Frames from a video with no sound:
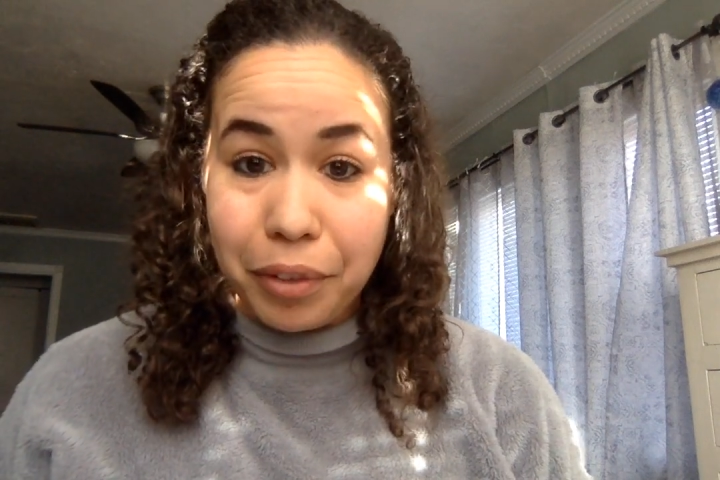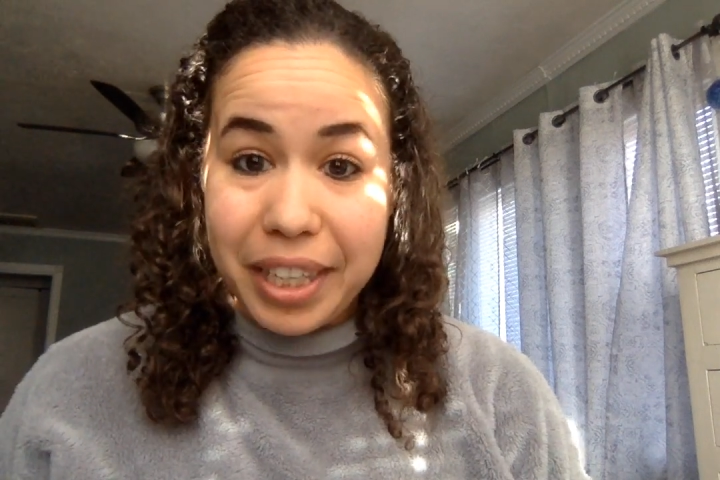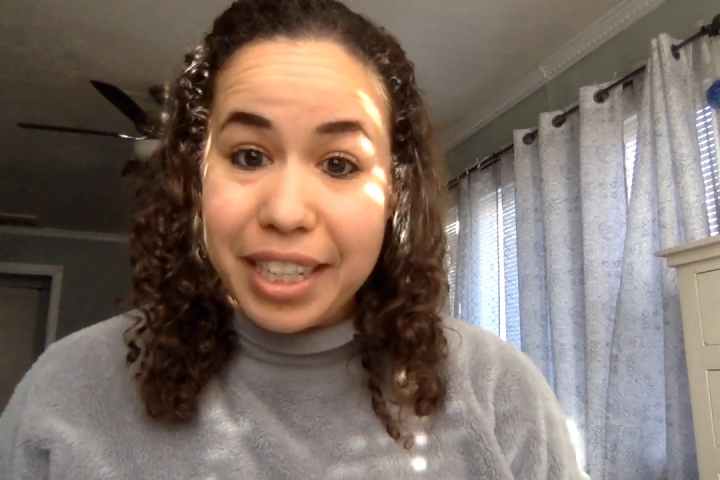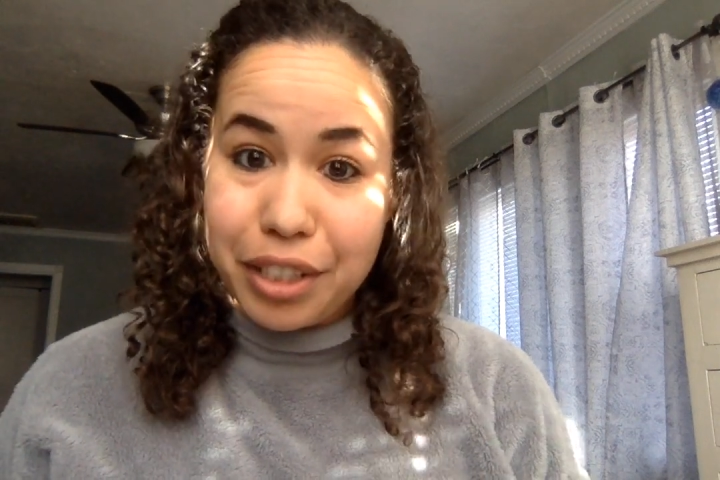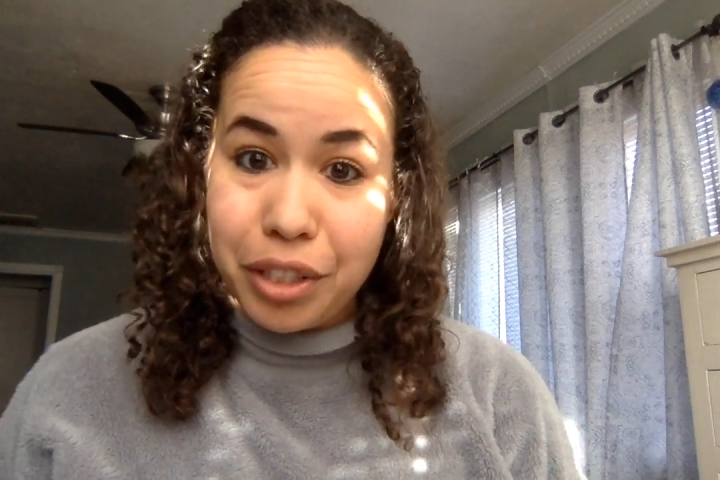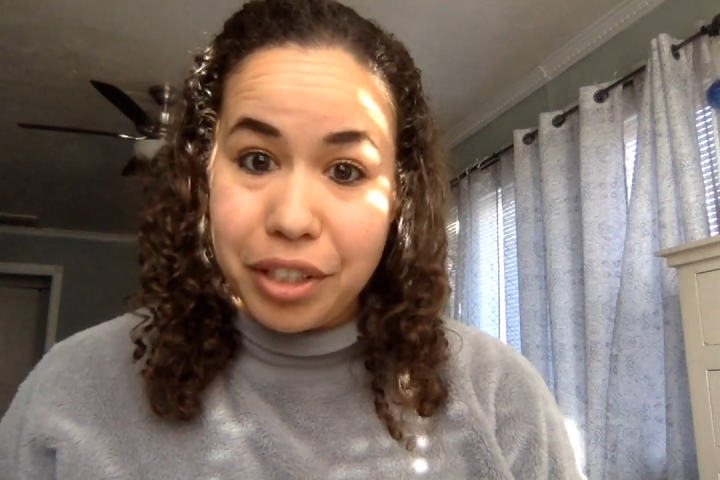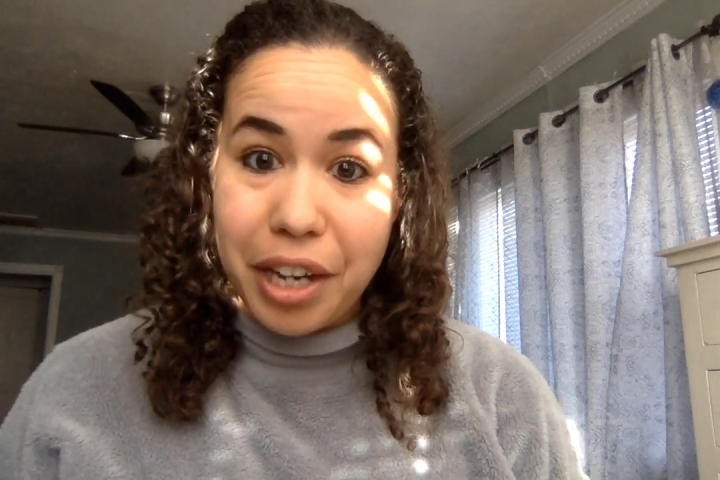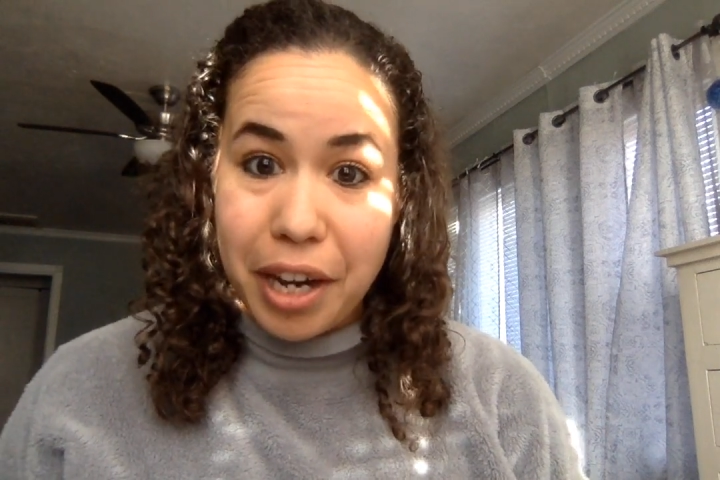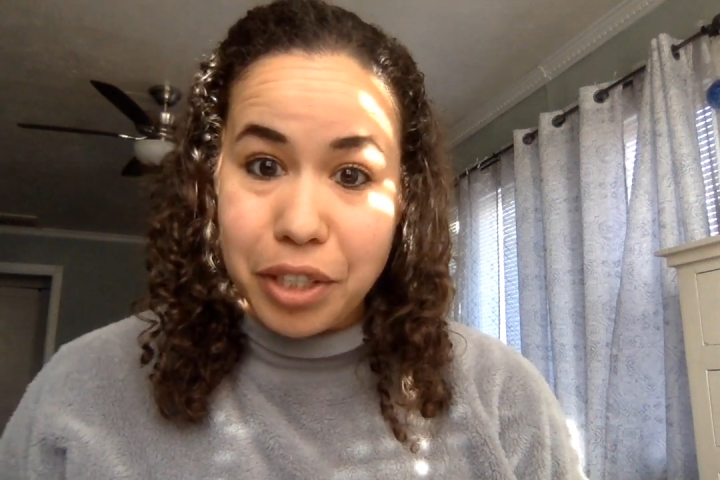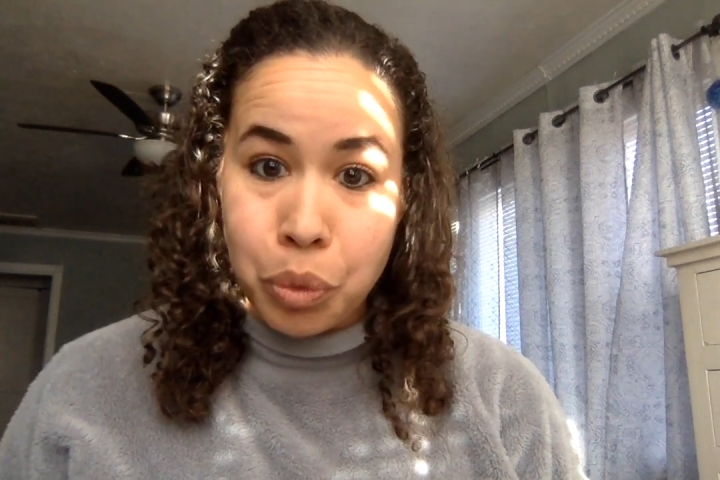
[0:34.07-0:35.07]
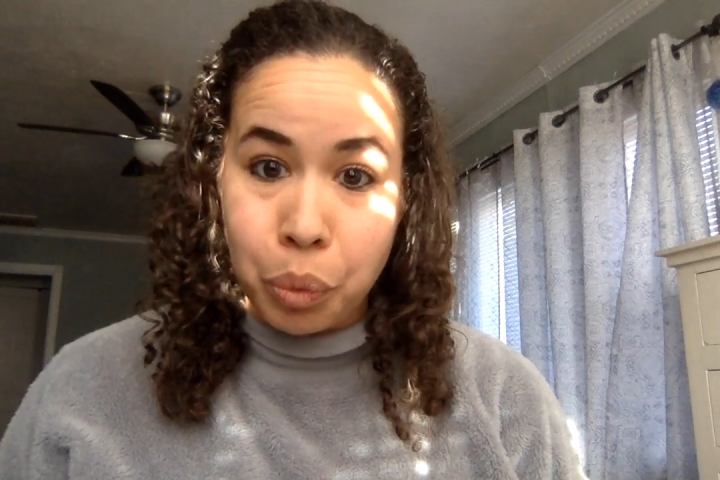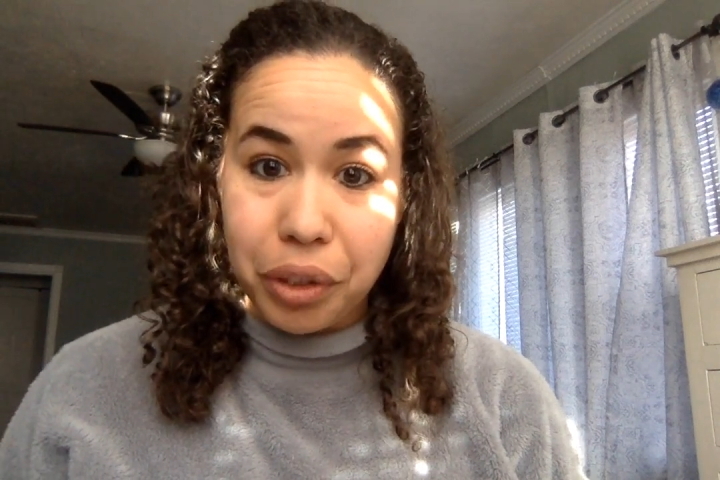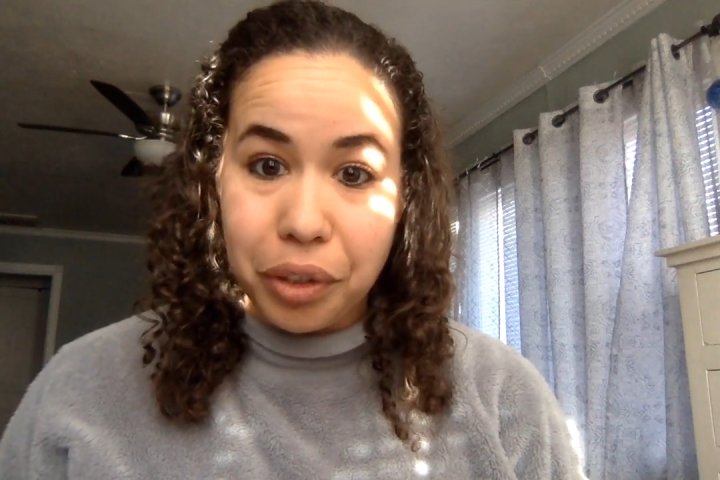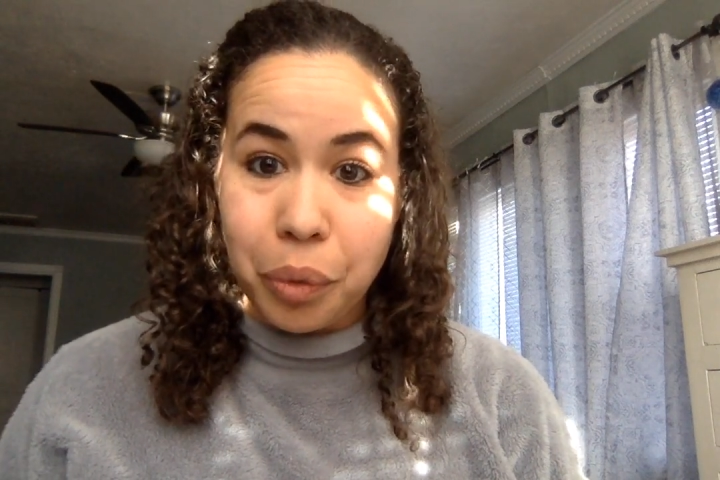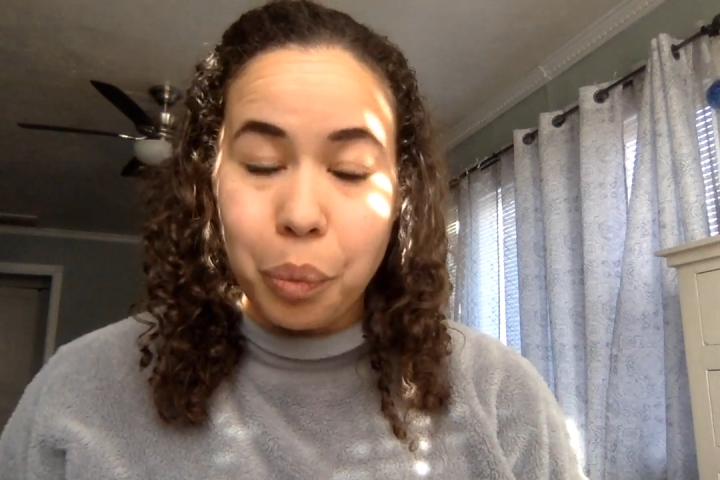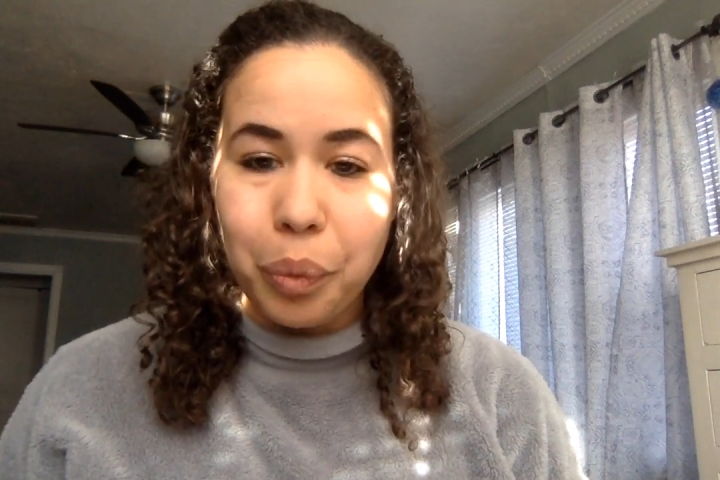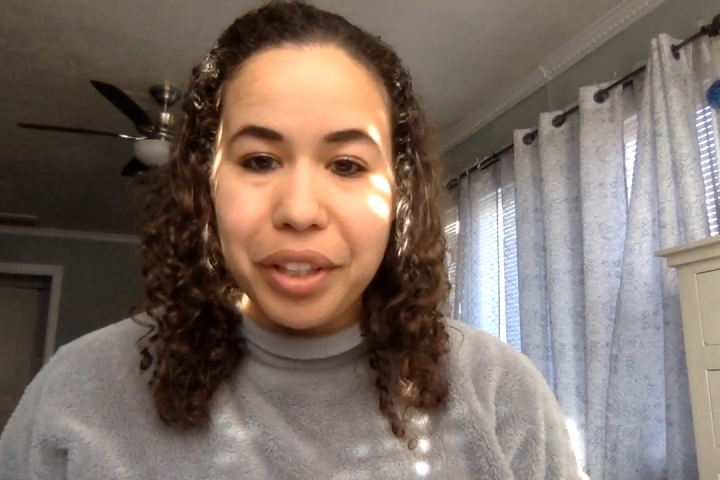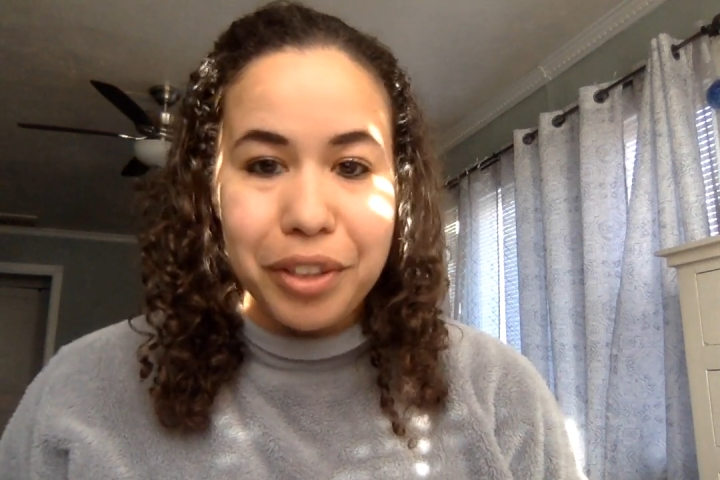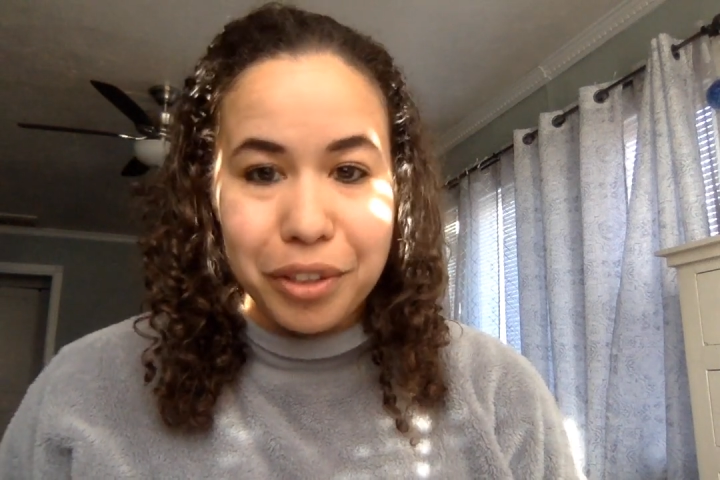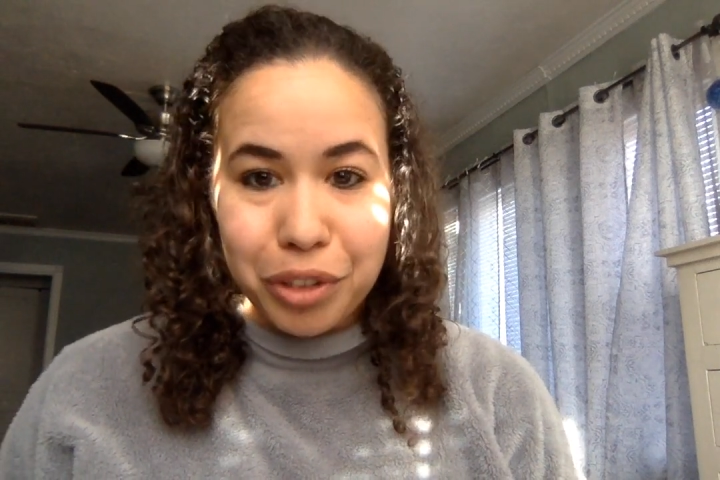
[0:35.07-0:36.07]
get into God's Word
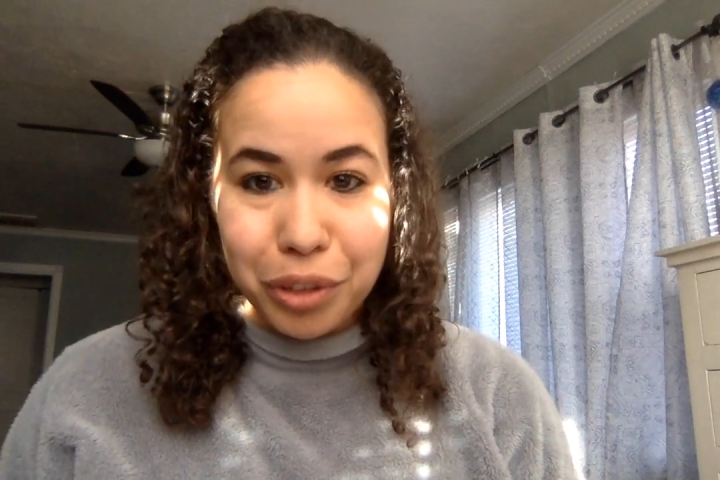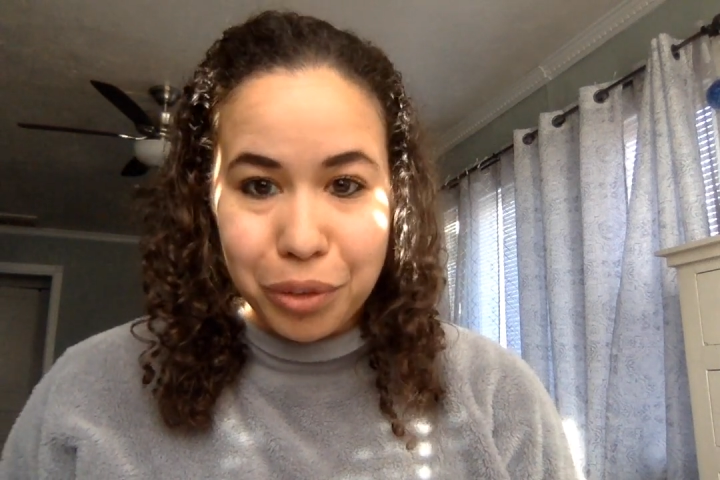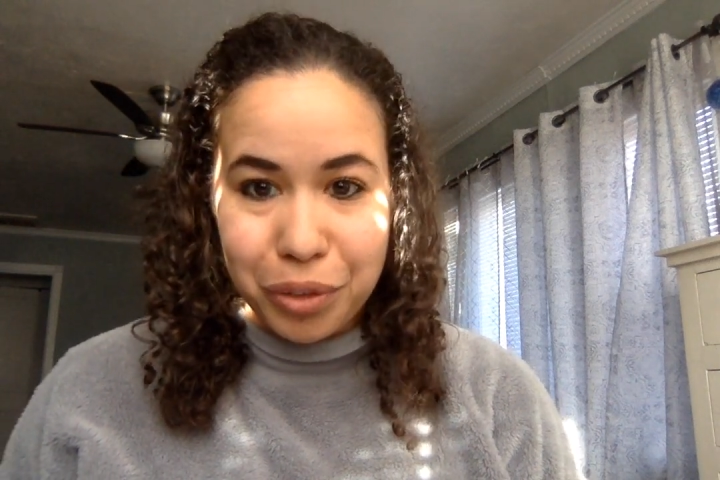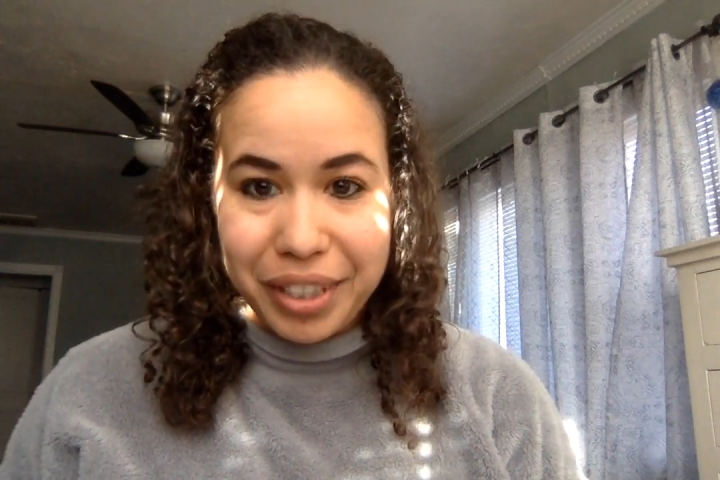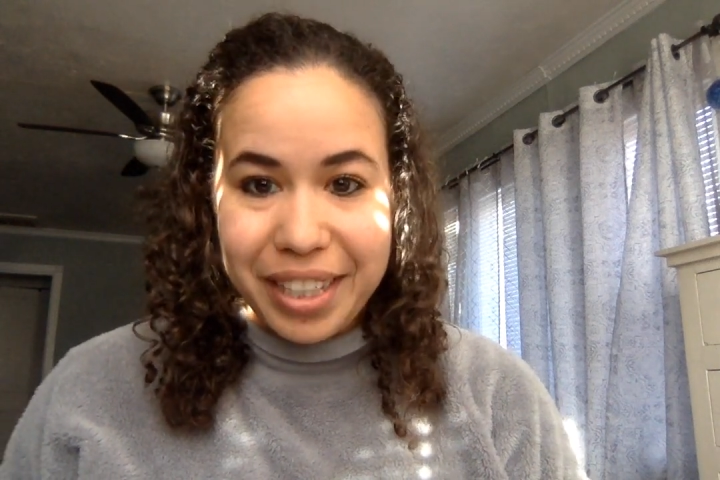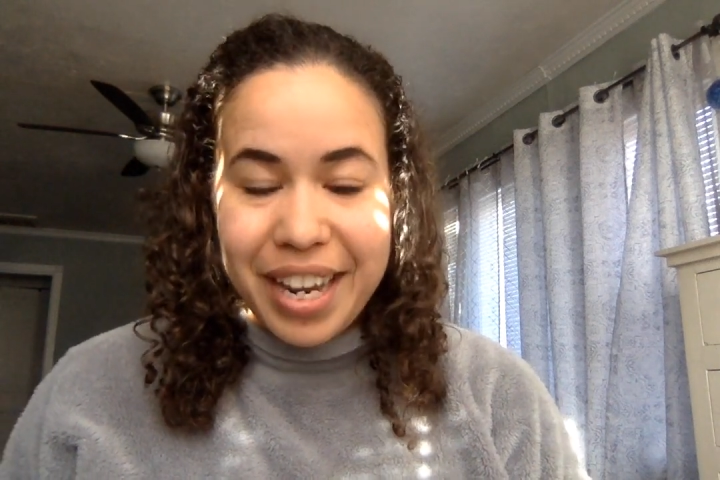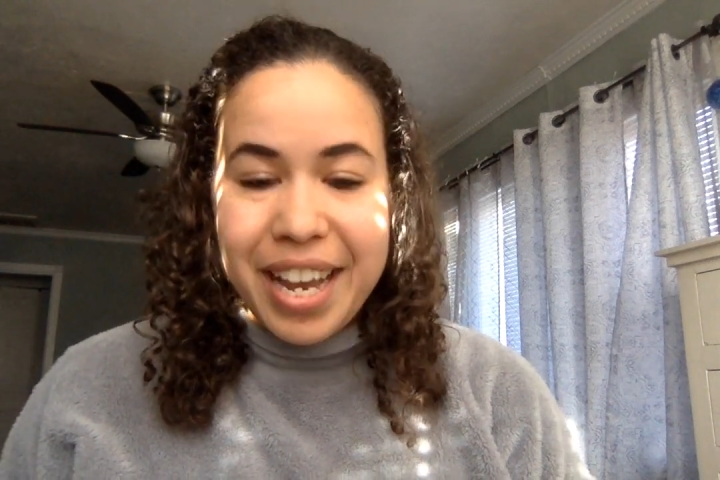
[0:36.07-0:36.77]
with your children,